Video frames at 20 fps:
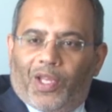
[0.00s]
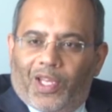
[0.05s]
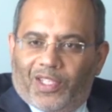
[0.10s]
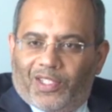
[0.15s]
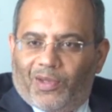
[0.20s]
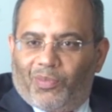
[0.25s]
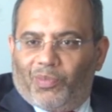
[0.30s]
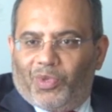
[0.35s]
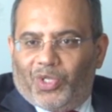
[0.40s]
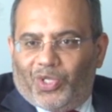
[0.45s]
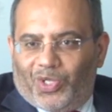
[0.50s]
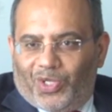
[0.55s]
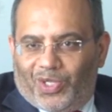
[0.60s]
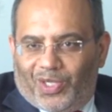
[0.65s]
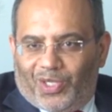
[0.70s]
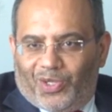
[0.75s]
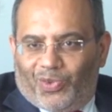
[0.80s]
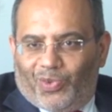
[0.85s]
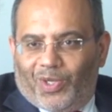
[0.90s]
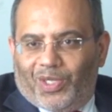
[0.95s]
as ambitious
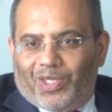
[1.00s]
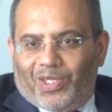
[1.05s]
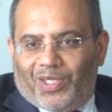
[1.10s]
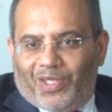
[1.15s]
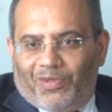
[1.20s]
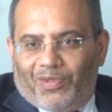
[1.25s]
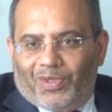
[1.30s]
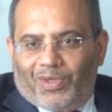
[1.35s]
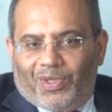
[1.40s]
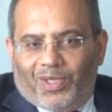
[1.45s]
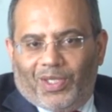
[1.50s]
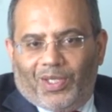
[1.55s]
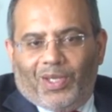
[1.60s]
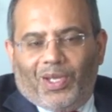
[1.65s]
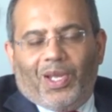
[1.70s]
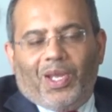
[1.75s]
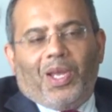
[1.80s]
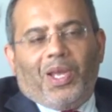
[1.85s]
as 2017